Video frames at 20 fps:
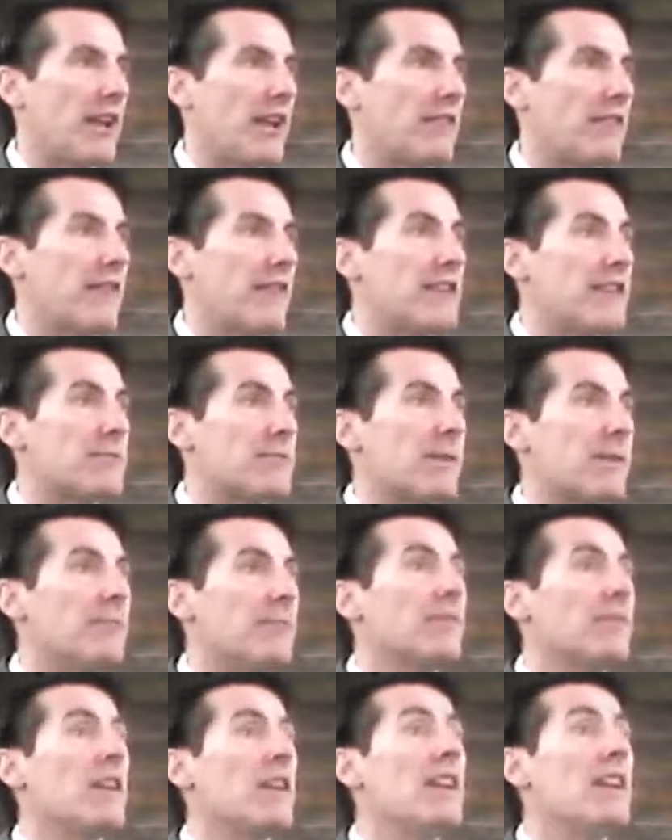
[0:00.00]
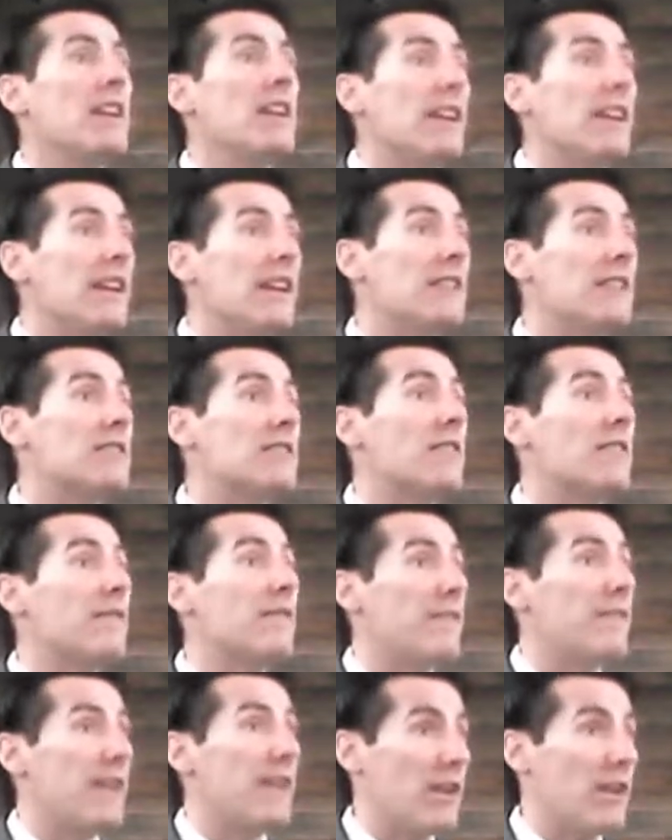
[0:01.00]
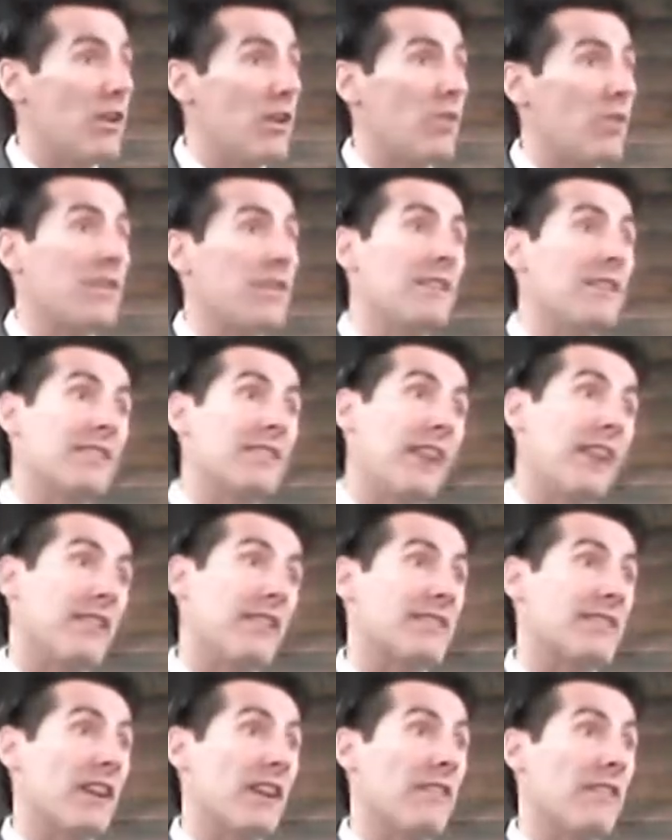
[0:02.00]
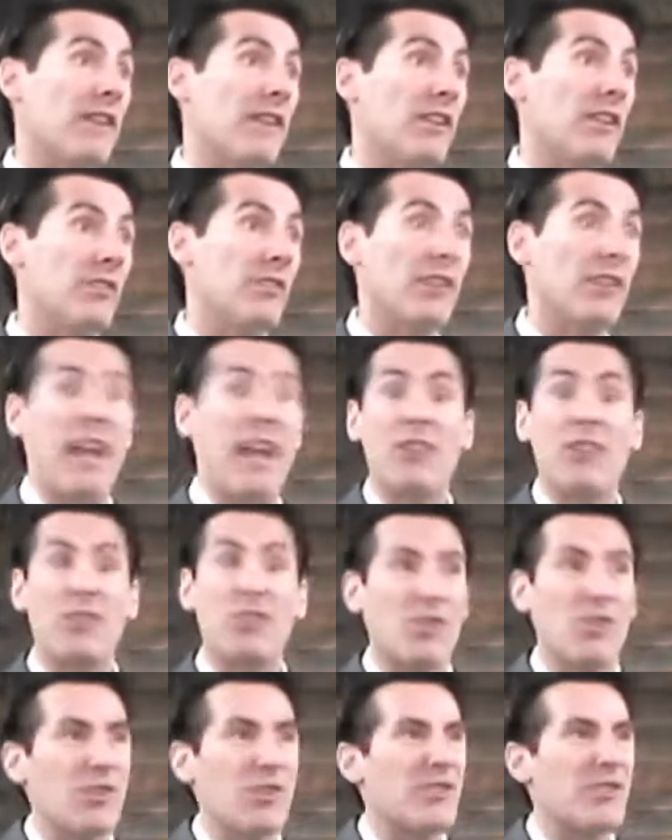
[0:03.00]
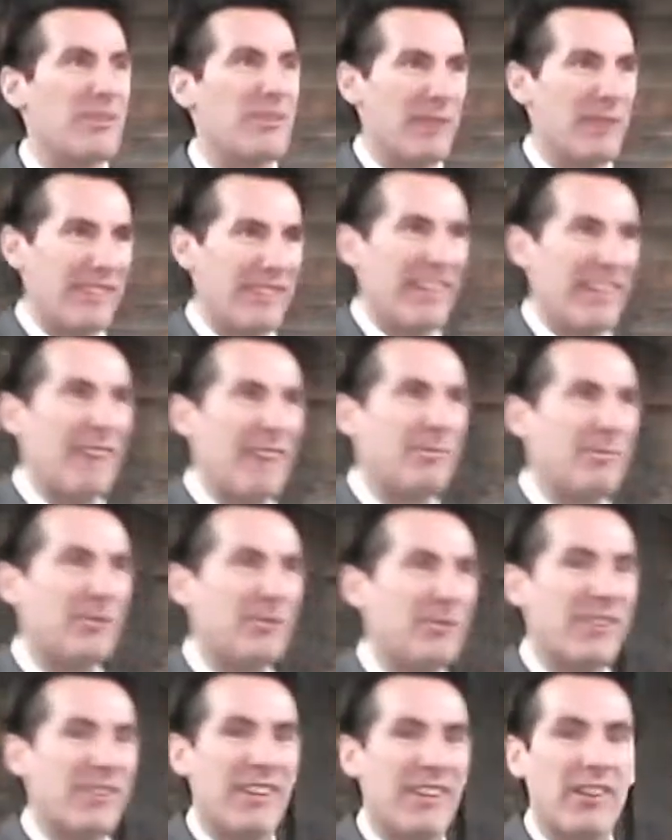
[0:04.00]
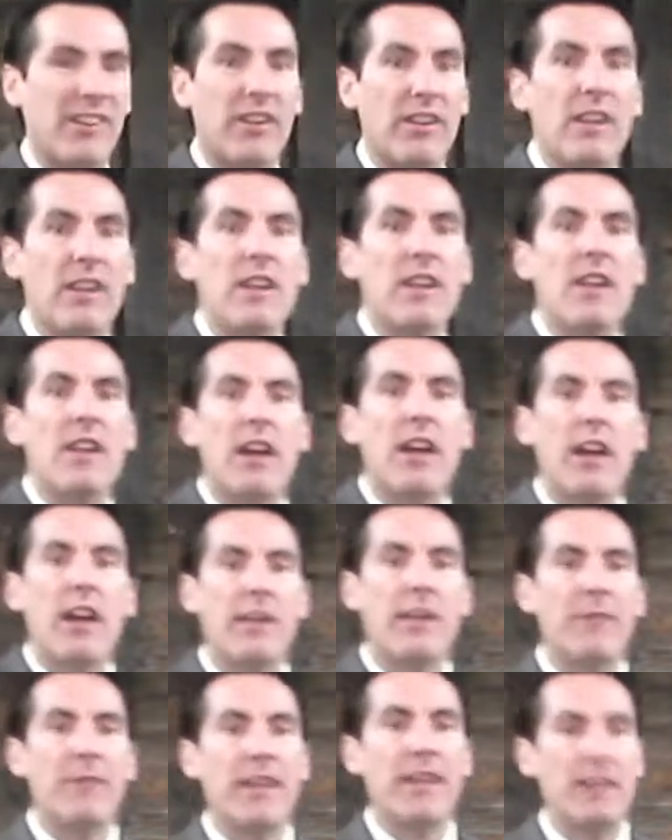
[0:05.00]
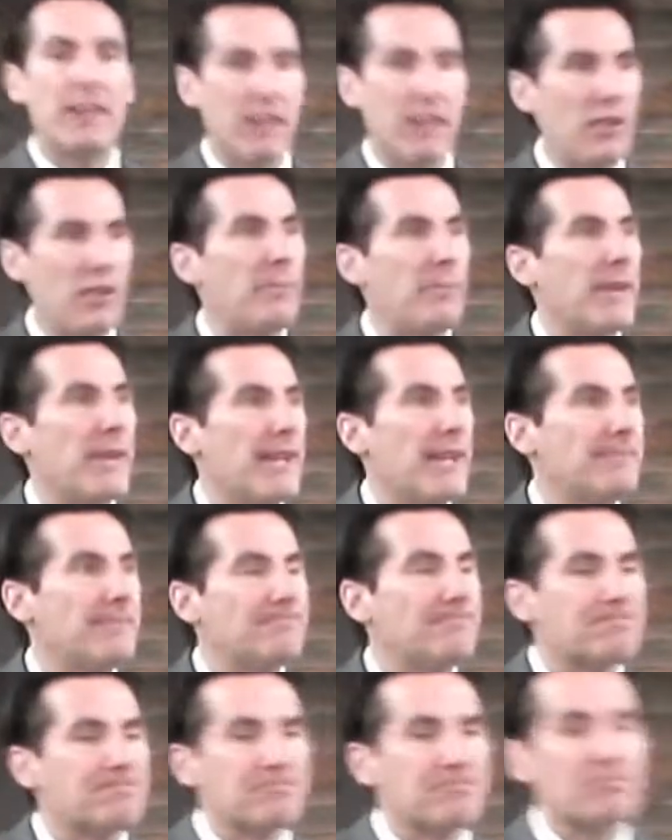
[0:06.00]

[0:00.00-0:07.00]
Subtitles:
on investment, is video, these lifestyle videos. And I'll show you some examples here in a little bit